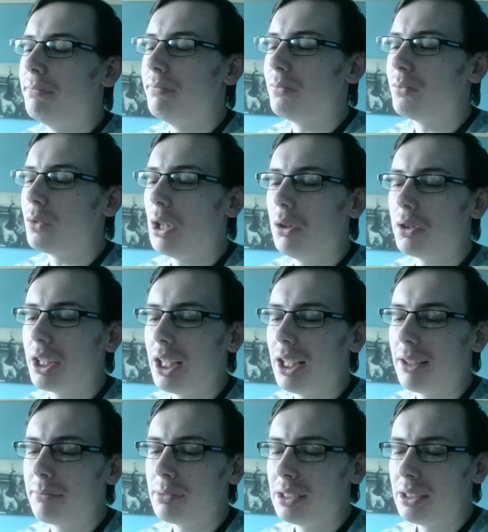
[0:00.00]
World
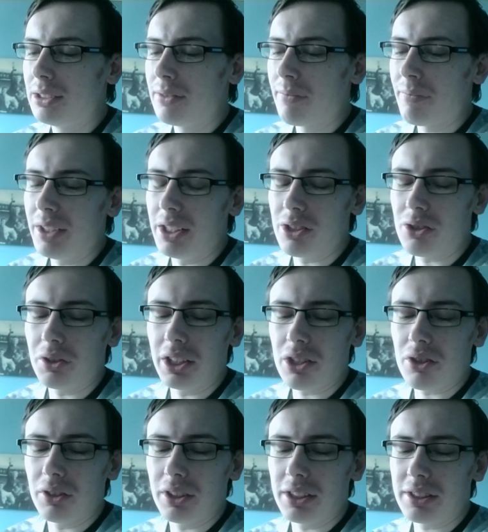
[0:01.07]
Cup in
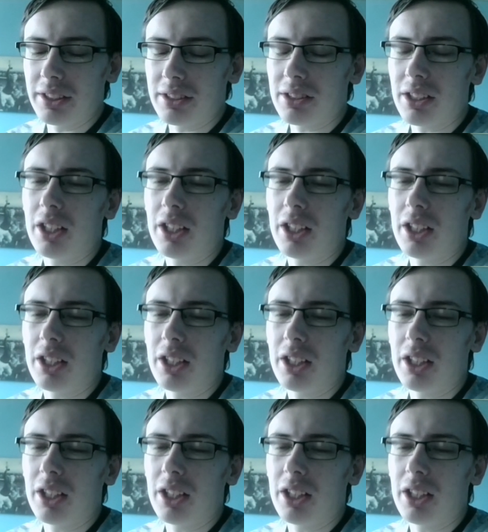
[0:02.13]
2026.